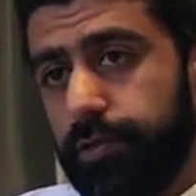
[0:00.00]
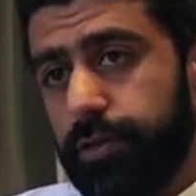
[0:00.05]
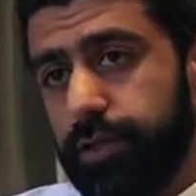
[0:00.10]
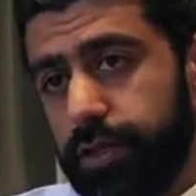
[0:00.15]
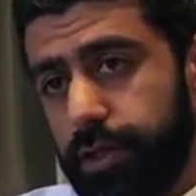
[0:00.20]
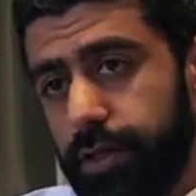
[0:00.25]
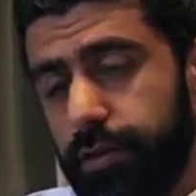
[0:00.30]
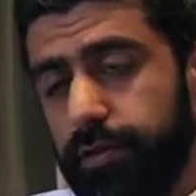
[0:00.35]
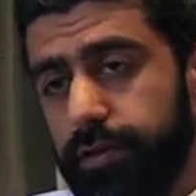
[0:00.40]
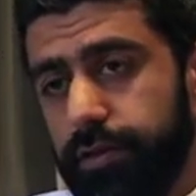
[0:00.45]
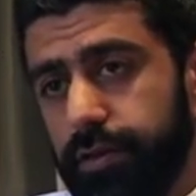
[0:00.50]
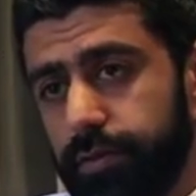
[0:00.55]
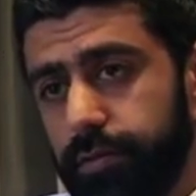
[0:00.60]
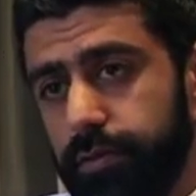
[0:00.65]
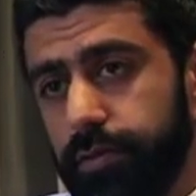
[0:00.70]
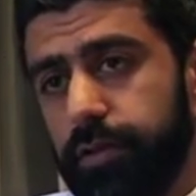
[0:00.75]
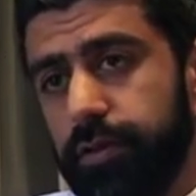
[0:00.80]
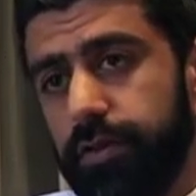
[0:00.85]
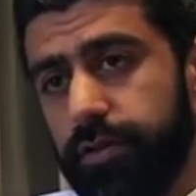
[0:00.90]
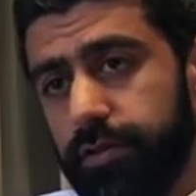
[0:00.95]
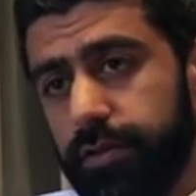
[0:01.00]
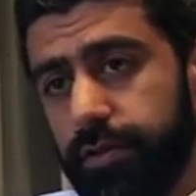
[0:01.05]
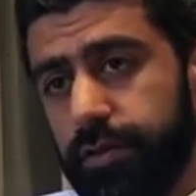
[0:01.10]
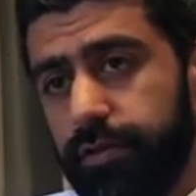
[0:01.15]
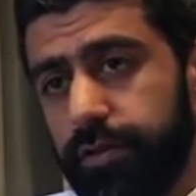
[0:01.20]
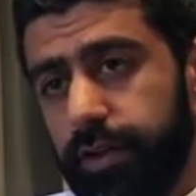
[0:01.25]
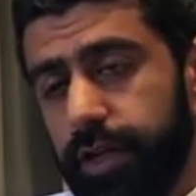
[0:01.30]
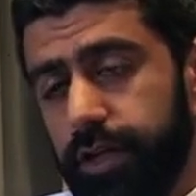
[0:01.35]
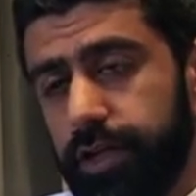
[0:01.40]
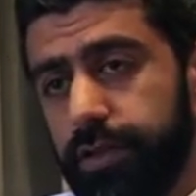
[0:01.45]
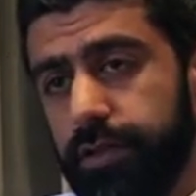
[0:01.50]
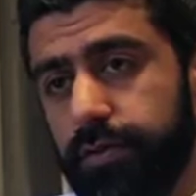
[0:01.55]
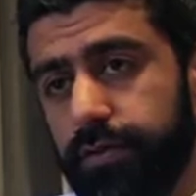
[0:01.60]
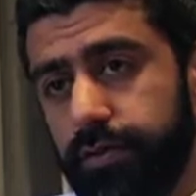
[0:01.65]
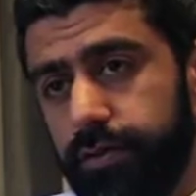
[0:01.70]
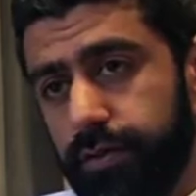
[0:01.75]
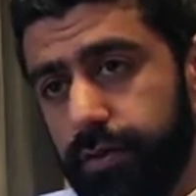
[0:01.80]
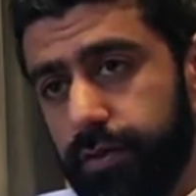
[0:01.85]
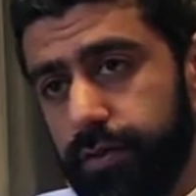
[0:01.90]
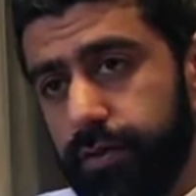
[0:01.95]
which covers the certification
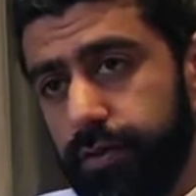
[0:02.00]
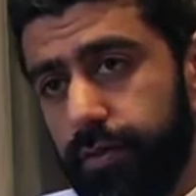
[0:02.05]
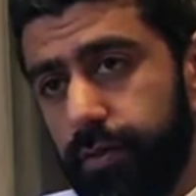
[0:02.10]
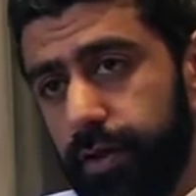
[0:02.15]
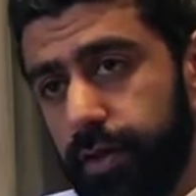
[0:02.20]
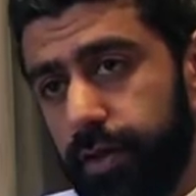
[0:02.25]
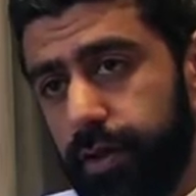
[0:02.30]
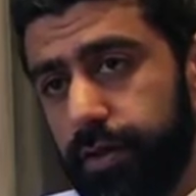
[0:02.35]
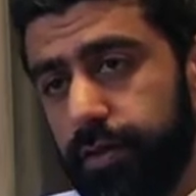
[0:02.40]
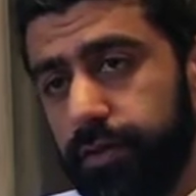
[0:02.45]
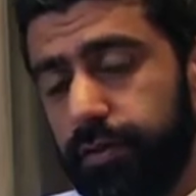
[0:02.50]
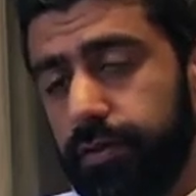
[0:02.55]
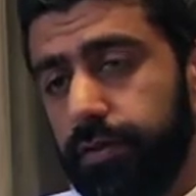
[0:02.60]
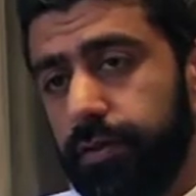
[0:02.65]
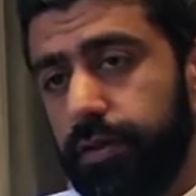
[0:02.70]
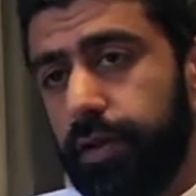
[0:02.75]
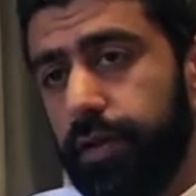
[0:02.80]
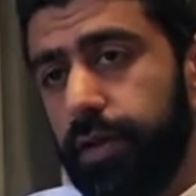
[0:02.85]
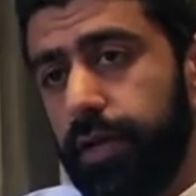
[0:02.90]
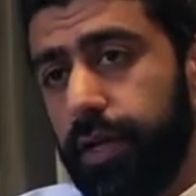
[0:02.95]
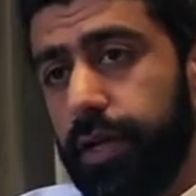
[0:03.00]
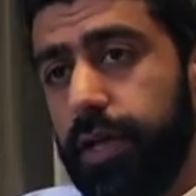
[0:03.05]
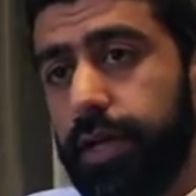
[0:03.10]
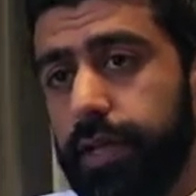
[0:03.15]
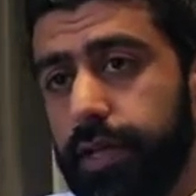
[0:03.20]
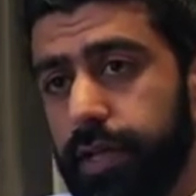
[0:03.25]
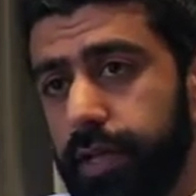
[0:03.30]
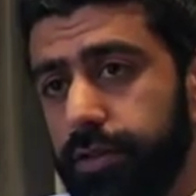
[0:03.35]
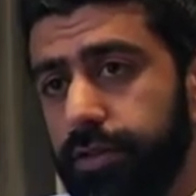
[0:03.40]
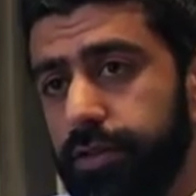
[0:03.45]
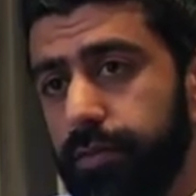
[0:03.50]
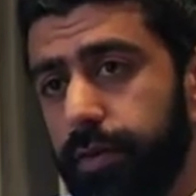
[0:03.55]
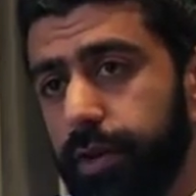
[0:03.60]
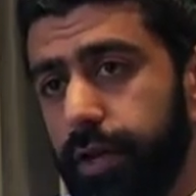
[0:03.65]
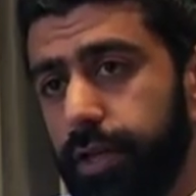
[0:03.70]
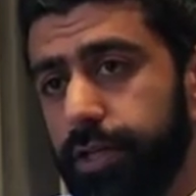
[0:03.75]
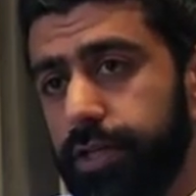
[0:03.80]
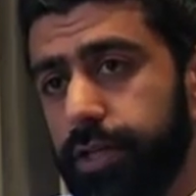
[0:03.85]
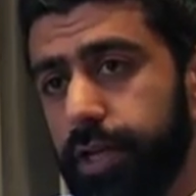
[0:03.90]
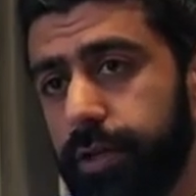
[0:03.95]
of the suppliers in that
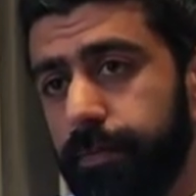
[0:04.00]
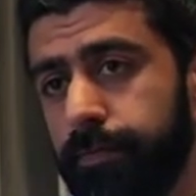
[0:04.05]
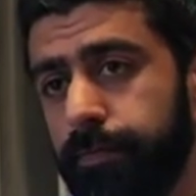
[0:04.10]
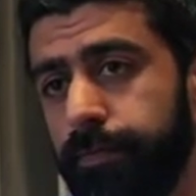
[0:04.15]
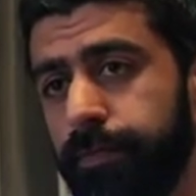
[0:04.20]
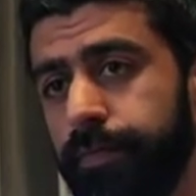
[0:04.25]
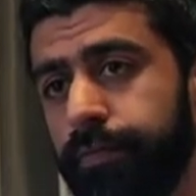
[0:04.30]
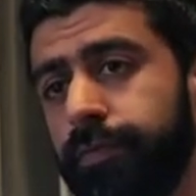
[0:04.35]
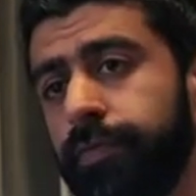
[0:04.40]
supply chain,